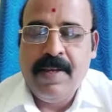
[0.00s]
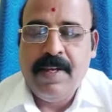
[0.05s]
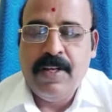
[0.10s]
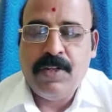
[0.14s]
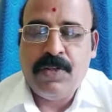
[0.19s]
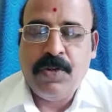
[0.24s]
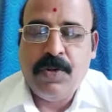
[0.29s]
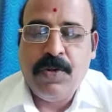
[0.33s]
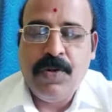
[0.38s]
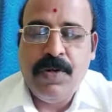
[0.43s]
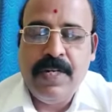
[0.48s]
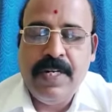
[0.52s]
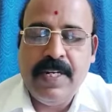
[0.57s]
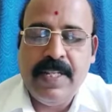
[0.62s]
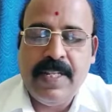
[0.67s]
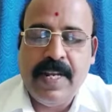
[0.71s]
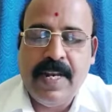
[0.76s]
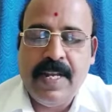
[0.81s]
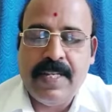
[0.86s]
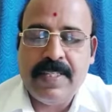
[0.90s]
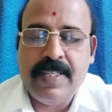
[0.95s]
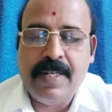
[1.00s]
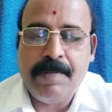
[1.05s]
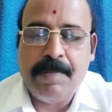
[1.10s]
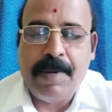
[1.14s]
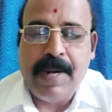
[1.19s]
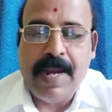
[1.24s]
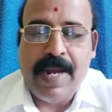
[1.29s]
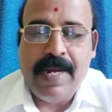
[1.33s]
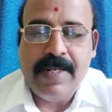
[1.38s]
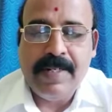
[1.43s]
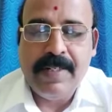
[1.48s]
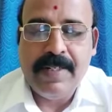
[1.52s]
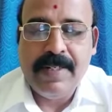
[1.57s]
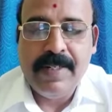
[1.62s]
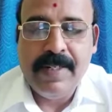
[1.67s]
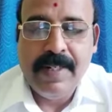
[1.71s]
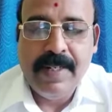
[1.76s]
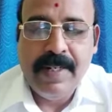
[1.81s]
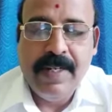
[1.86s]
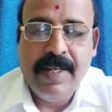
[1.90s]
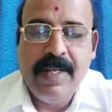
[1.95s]
shown in the lesson plan
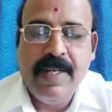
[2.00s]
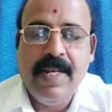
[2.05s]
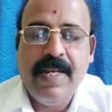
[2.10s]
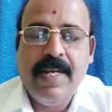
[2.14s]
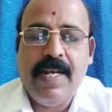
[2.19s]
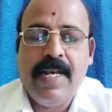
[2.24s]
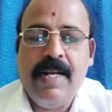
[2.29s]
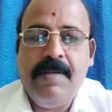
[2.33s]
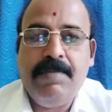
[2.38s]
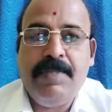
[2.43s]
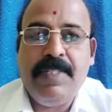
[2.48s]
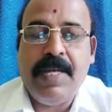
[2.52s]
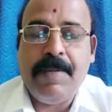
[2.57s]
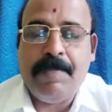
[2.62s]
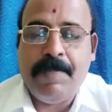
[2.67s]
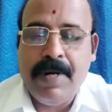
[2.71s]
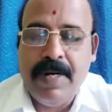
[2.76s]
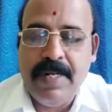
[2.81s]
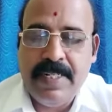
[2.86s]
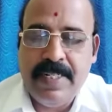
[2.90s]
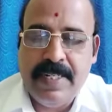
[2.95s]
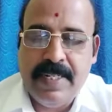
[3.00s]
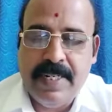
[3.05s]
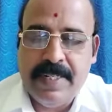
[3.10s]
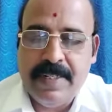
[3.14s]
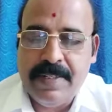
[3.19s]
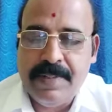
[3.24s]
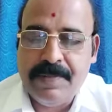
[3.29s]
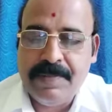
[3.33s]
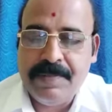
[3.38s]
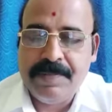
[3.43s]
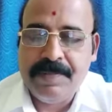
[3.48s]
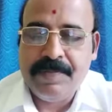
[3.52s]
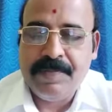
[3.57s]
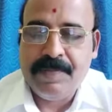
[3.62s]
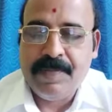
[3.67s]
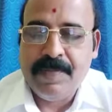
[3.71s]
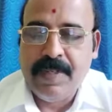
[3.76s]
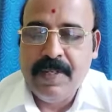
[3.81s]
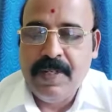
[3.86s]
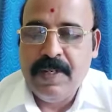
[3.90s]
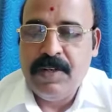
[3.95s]
helps a person
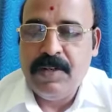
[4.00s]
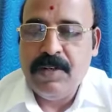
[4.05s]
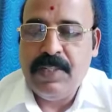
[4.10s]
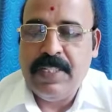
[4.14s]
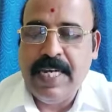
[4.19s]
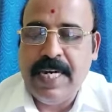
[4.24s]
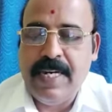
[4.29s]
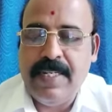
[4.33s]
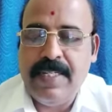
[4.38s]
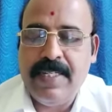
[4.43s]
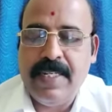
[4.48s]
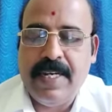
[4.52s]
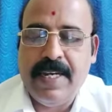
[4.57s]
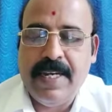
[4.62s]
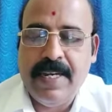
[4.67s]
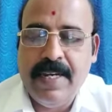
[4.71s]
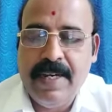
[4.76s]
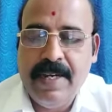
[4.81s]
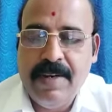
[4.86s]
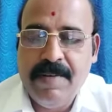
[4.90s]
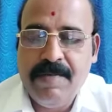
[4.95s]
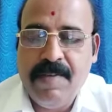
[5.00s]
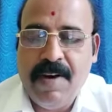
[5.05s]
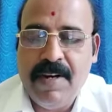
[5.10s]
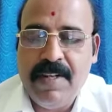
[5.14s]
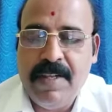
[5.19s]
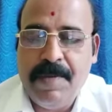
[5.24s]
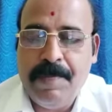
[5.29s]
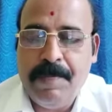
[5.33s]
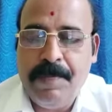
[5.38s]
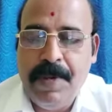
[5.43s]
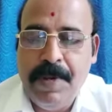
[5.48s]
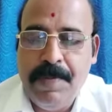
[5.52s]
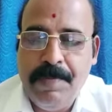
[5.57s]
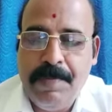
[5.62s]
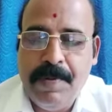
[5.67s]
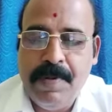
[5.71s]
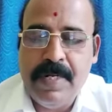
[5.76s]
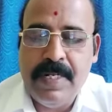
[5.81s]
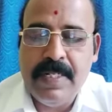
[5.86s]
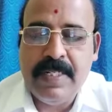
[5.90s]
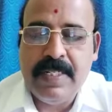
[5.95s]
to judge what the
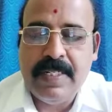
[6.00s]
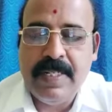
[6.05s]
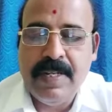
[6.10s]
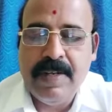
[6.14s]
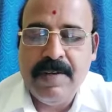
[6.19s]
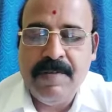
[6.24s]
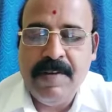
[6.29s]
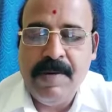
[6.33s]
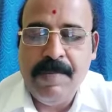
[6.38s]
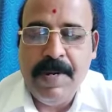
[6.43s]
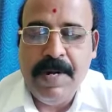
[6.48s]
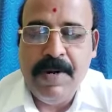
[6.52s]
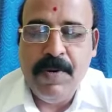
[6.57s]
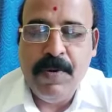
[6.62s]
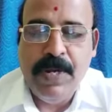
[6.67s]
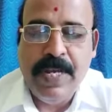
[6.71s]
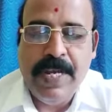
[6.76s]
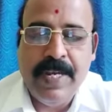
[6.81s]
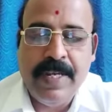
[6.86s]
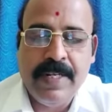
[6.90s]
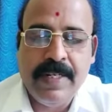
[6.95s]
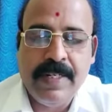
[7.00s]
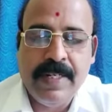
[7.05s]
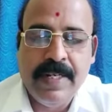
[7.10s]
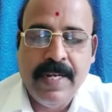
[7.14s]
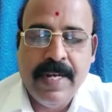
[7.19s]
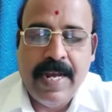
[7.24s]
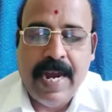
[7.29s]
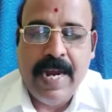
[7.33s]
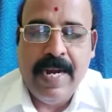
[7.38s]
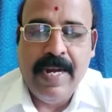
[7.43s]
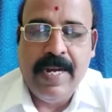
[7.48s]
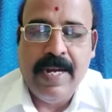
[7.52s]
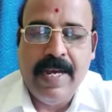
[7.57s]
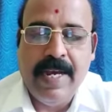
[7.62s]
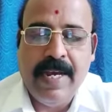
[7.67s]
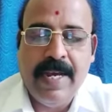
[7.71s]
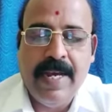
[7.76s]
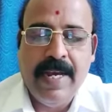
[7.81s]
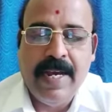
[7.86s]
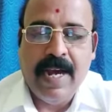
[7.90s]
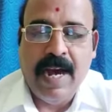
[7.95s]
pupils will be doing and
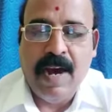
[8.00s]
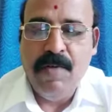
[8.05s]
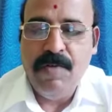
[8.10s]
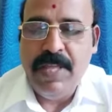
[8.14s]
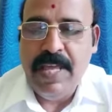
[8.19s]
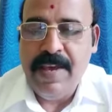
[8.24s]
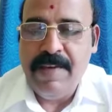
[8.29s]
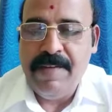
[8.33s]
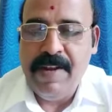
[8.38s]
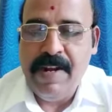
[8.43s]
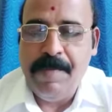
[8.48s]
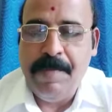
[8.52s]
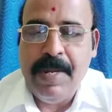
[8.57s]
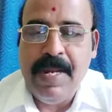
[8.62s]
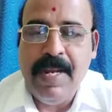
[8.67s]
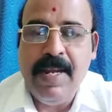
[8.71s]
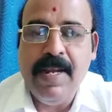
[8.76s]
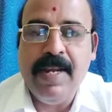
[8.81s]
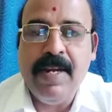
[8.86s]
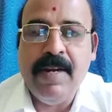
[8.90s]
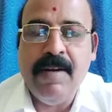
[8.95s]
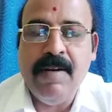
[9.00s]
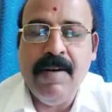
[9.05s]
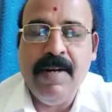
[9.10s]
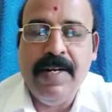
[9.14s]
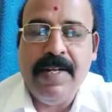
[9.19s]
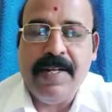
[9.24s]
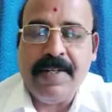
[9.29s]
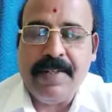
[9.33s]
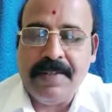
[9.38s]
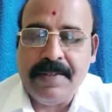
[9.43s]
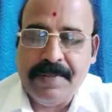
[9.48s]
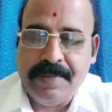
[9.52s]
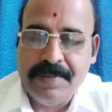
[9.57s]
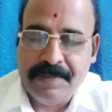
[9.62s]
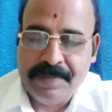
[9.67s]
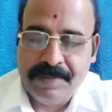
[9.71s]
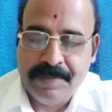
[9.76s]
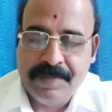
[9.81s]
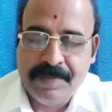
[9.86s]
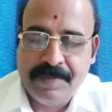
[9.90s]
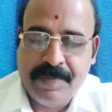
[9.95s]
how they will be learning.
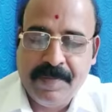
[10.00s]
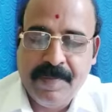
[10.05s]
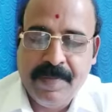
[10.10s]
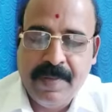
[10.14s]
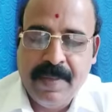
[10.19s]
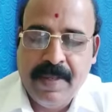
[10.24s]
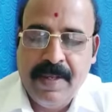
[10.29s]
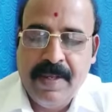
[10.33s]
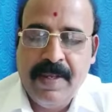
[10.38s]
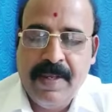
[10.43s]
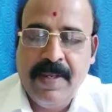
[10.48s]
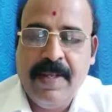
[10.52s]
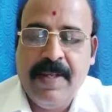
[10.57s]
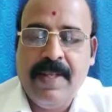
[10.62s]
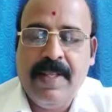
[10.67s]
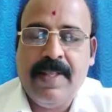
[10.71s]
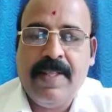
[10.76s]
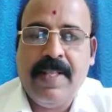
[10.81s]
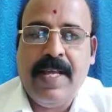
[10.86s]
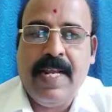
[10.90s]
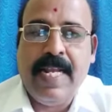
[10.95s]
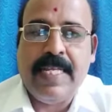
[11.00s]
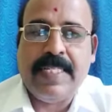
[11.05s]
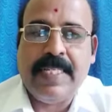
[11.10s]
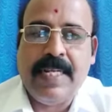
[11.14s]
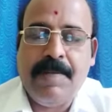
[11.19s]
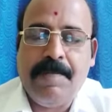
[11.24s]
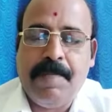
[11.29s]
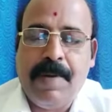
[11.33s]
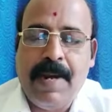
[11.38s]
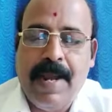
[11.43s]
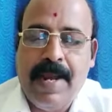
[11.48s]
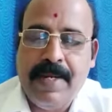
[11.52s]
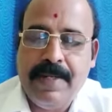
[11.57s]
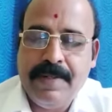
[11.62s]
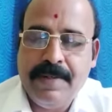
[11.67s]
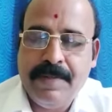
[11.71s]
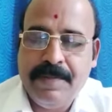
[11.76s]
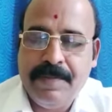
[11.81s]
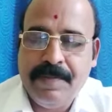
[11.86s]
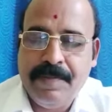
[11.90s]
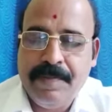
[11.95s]
The lesson plan
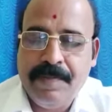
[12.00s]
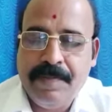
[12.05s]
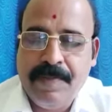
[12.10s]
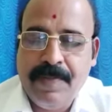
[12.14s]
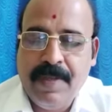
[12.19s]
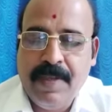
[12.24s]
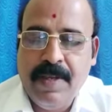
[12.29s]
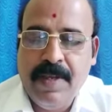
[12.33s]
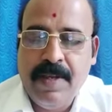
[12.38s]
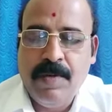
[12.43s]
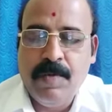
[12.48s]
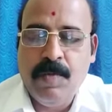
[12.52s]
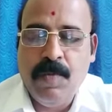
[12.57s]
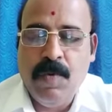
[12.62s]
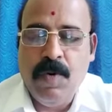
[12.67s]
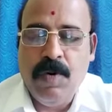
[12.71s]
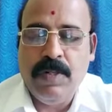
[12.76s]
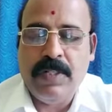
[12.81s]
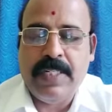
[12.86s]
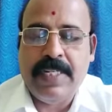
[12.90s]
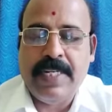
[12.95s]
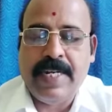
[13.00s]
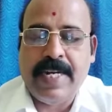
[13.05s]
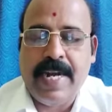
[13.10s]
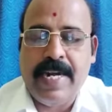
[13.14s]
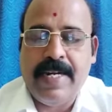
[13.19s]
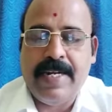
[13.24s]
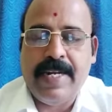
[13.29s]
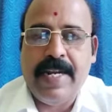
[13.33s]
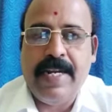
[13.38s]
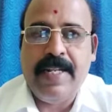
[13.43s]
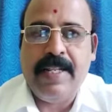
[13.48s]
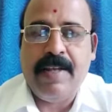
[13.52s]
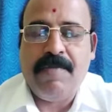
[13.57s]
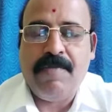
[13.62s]
most contain the